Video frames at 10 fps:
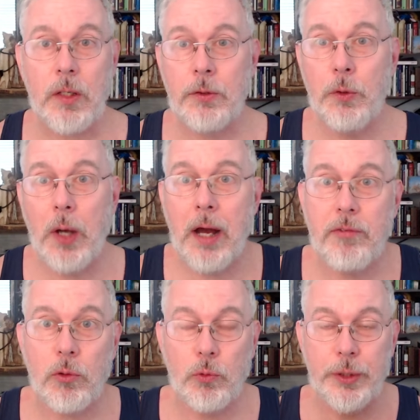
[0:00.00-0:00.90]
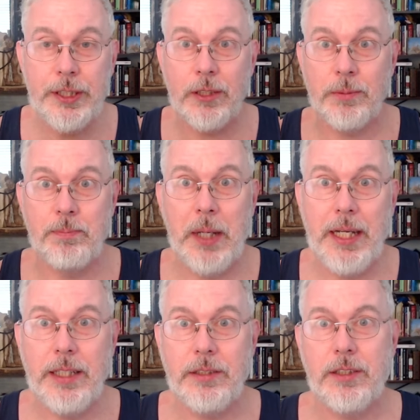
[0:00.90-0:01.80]
you have a real
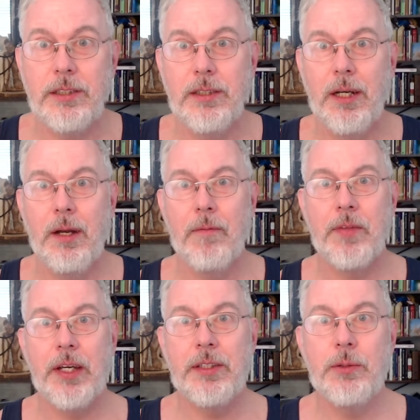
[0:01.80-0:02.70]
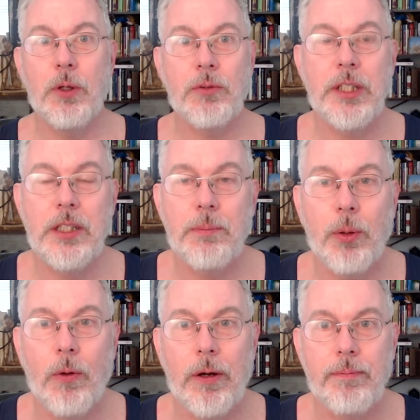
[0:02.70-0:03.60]
mate, then you won't need the
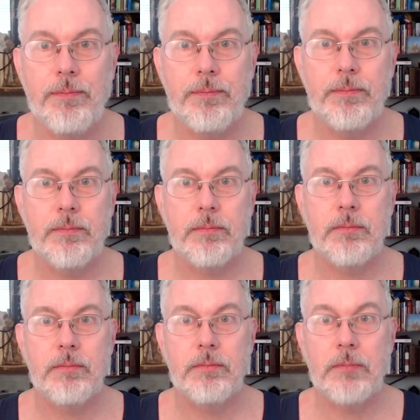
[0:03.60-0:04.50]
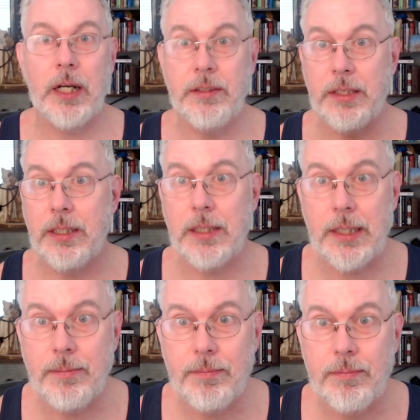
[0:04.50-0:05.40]
porn,
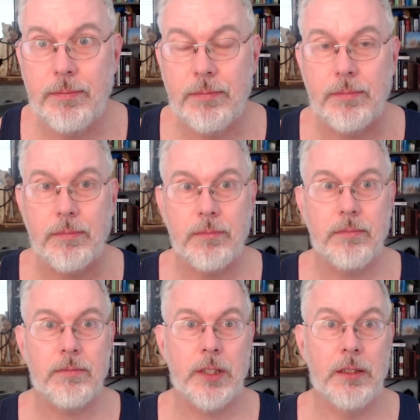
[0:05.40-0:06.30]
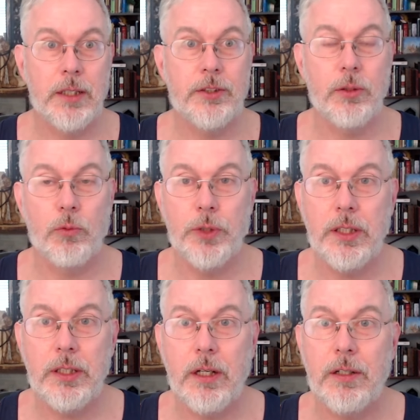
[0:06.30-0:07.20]
ideally, unless you
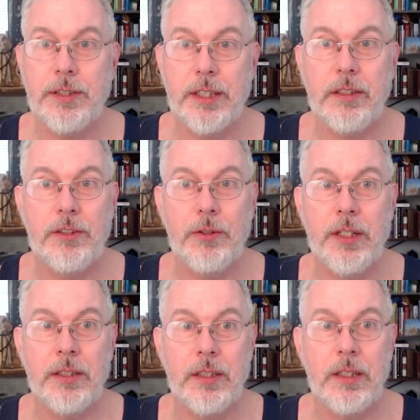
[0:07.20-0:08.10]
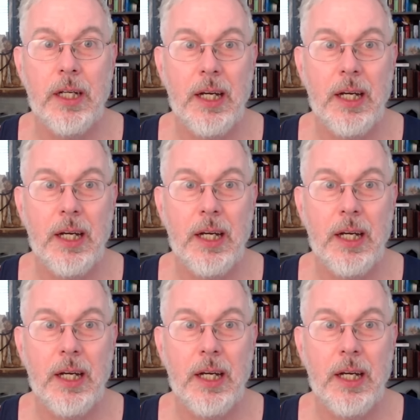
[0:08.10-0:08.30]
really are addicted to it in